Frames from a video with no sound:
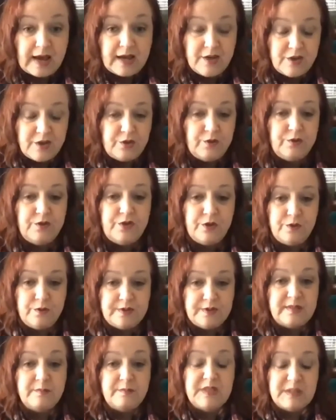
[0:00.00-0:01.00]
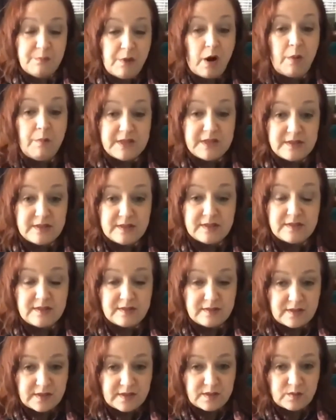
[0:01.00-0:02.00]
I do some small
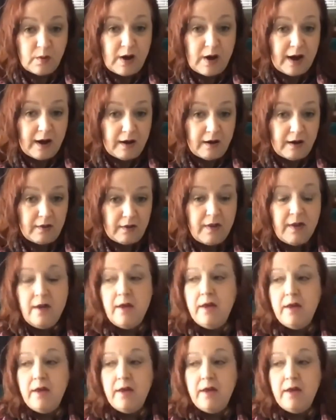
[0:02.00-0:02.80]
businesses as well,